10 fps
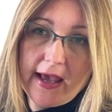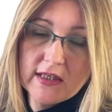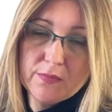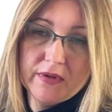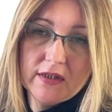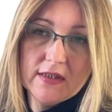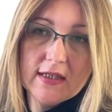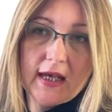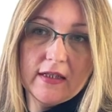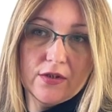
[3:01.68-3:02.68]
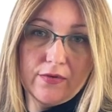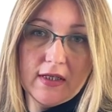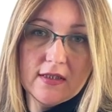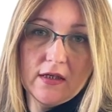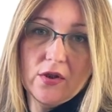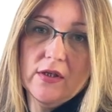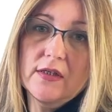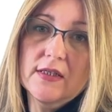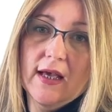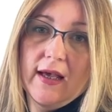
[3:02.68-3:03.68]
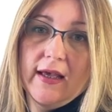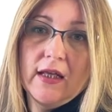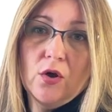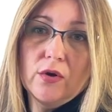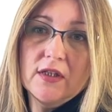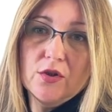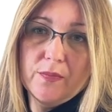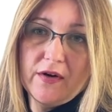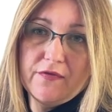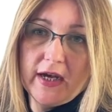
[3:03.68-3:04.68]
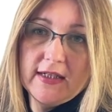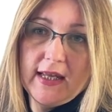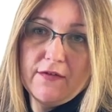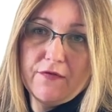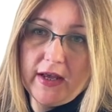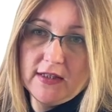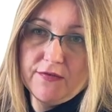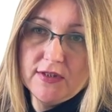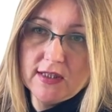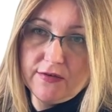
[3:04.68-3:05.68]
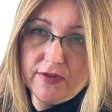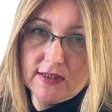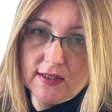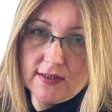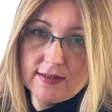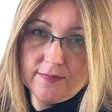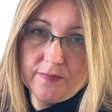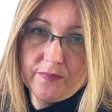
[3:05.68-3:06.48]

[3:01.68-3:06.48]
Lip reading: experts, and researchers, in order to provide effective services.